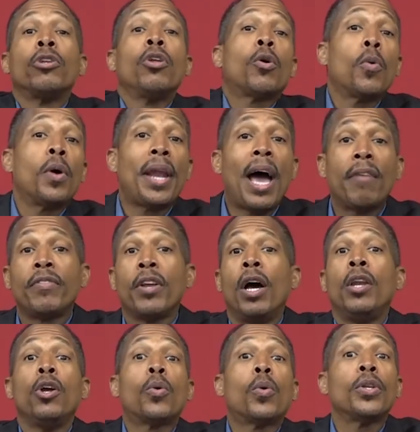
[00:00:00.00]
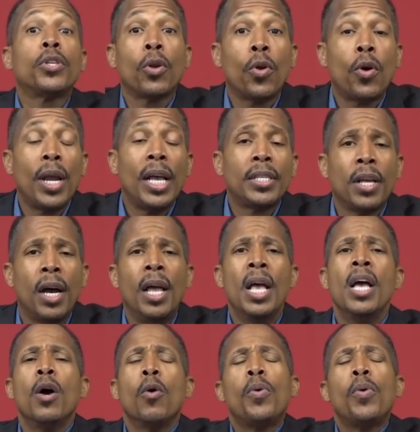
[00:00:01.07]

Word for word: Look what I've done. Look what the Lord has done.